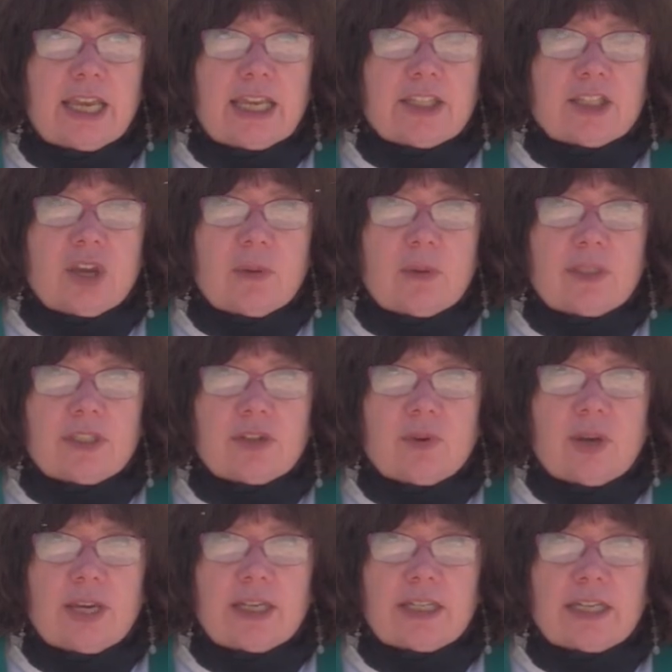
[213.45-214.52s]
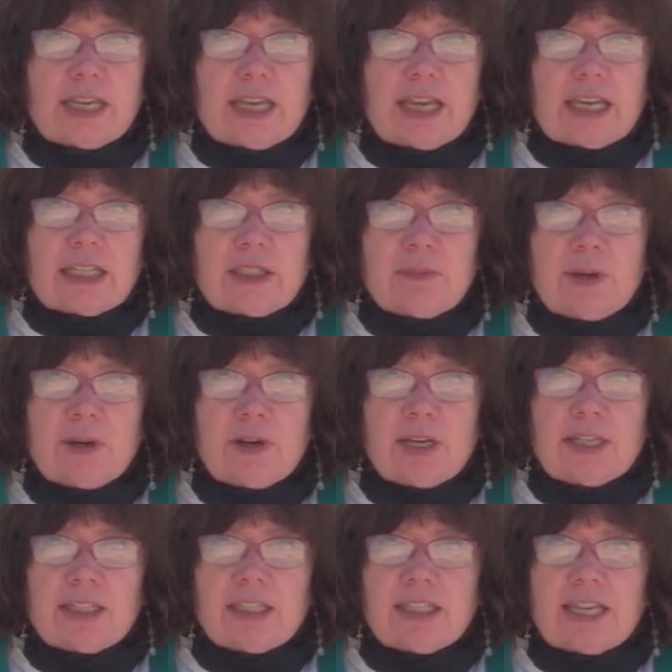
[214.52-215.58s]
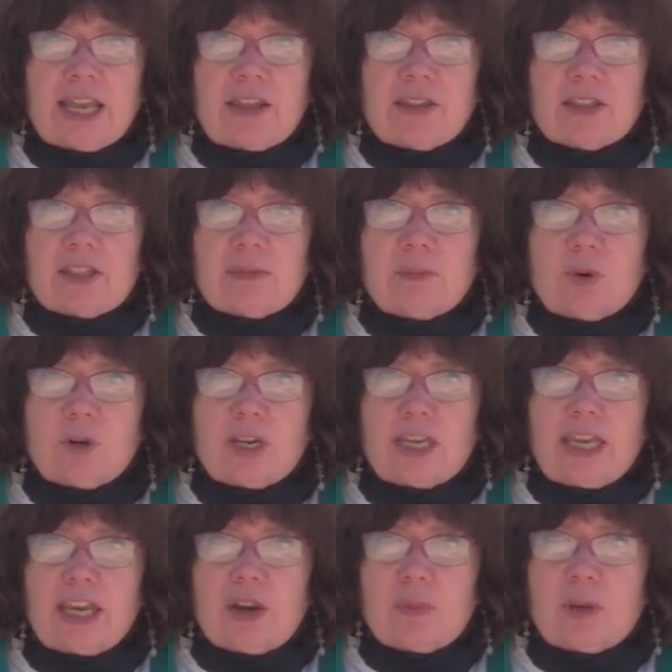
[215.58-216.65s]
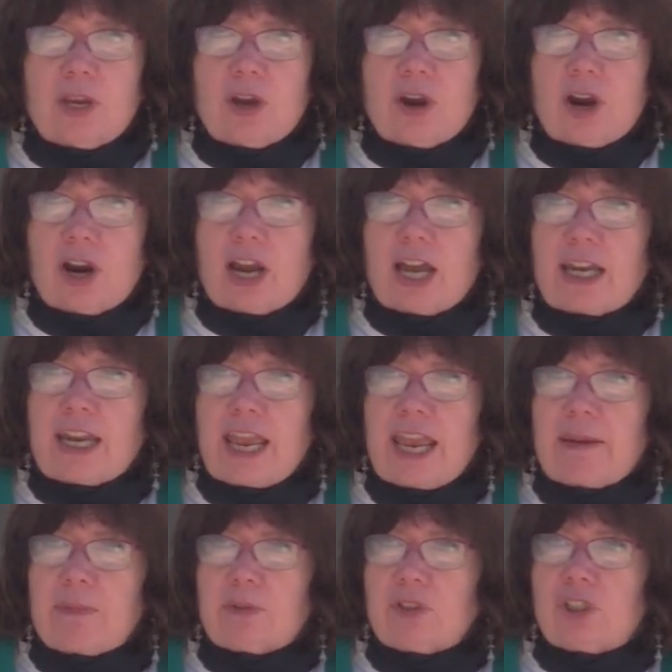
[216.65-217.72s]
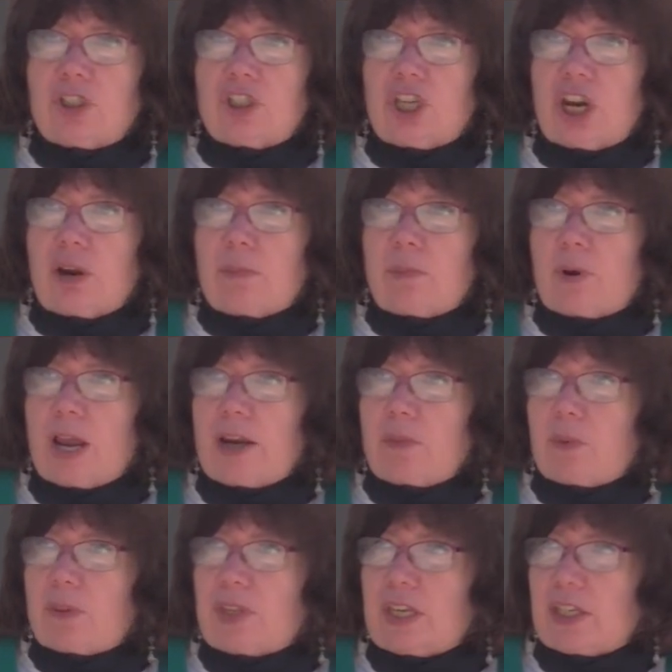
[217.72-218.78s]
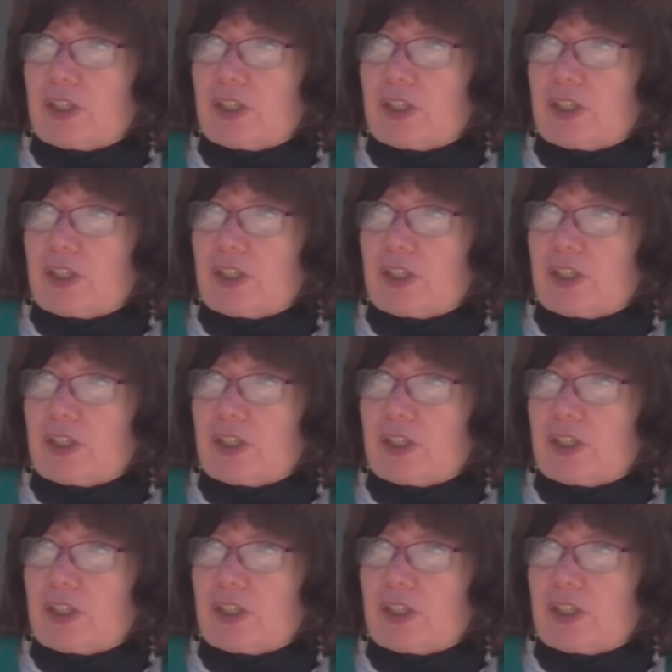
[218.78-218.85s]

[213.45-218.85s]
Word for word: It's always a great experience. And now this morning, here we are, unable to share bread with each